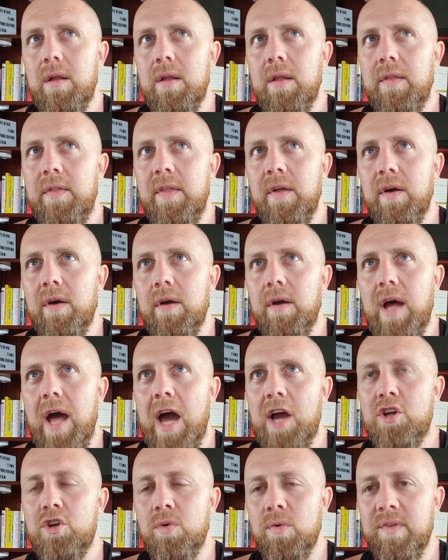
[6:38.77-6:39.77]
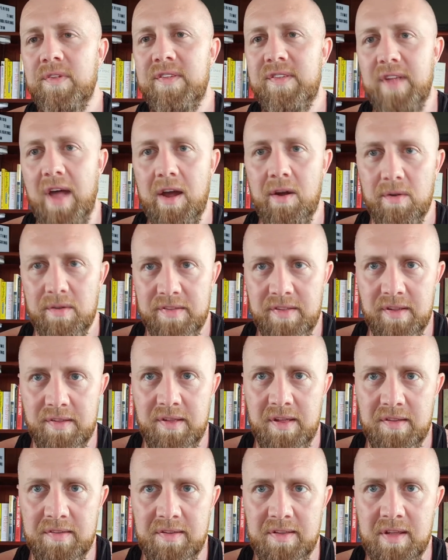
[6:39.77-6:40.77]
the actual sales
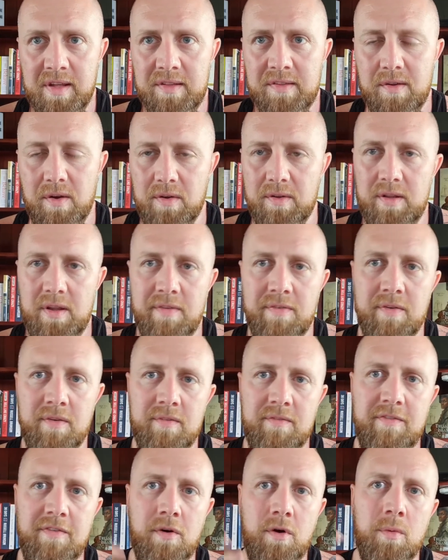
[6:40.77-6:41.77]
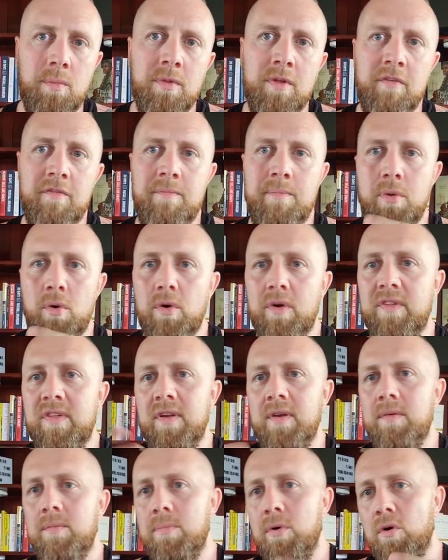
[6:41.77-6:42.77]
statistics on different forms of books and